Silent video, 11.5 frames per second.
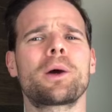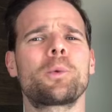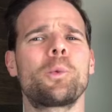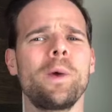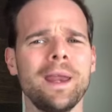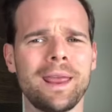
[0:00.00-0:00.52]

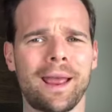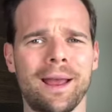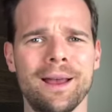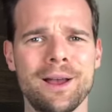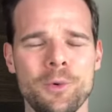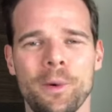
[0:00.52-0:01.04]
winning
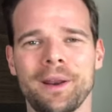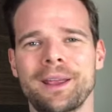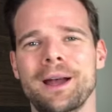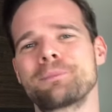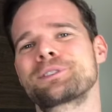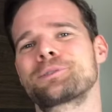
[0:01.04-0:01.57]
when it
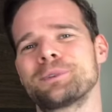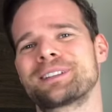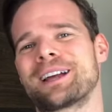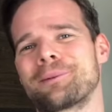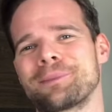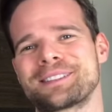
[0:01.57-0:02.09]
comes to
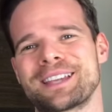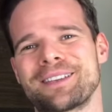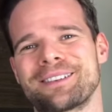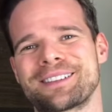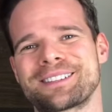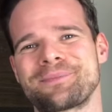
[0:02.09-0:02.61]
retirement
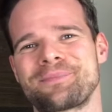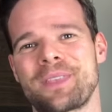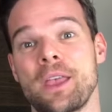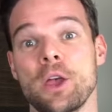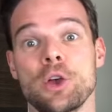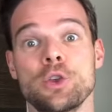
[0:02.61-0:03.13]
savings.
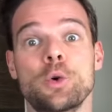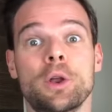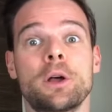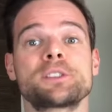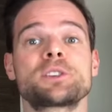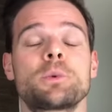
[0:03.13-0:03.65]
You can
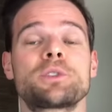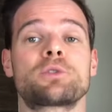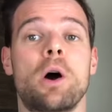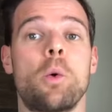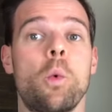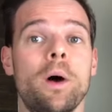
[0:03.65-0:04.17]
also
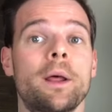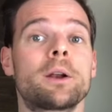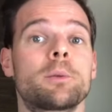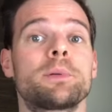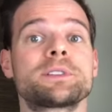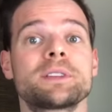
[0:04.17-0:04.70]
withdraw one
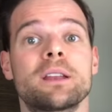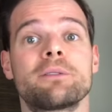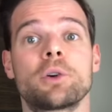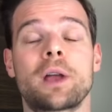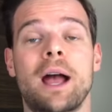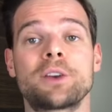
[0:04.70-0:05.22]
hundred percent of
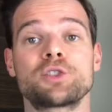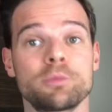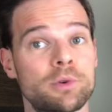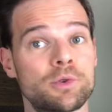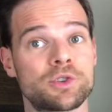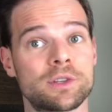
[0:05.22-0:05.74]
your
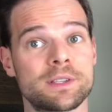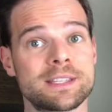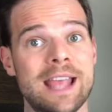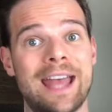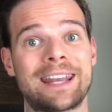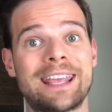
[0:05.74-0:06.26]
contributions
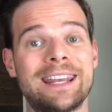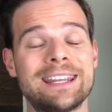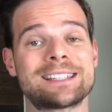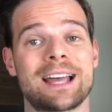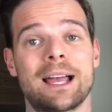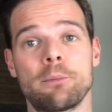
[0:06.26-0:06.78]
at any
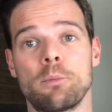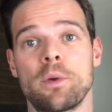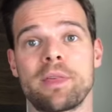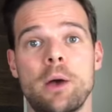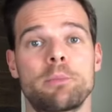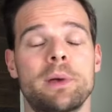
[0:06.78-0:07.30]
time
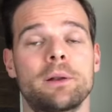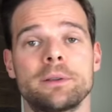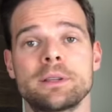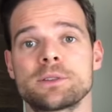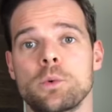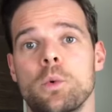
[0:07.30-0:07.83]
without
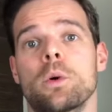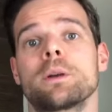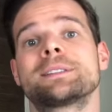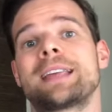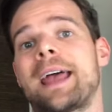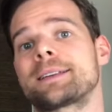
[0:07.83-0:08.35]
penalties or
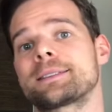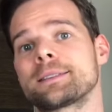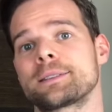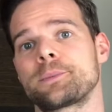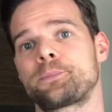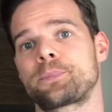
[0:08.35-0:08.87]
taxes.